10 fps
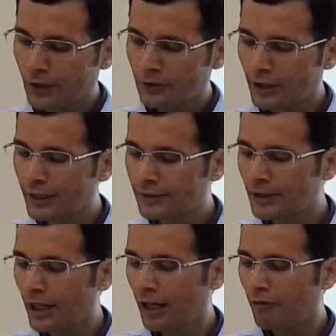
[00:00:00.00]
the
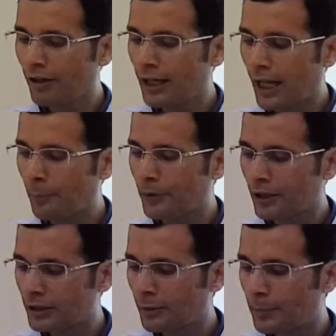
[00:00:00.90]
dyspnea will
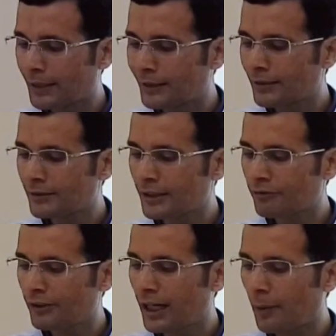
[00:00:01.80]
appear, the
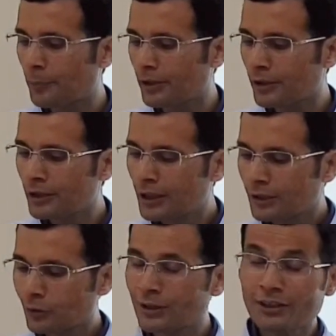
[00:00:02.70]
breathlessness will appear.
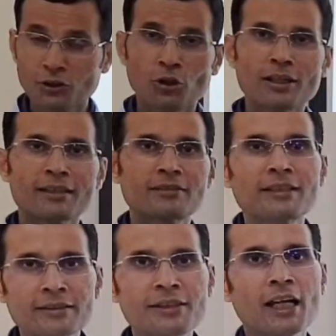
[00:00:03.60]
So that's called as
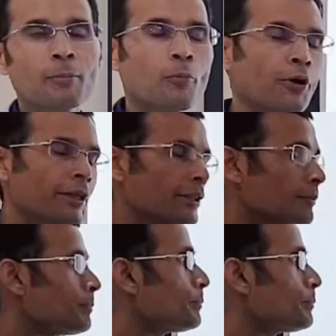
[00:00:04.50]
dyspnea point.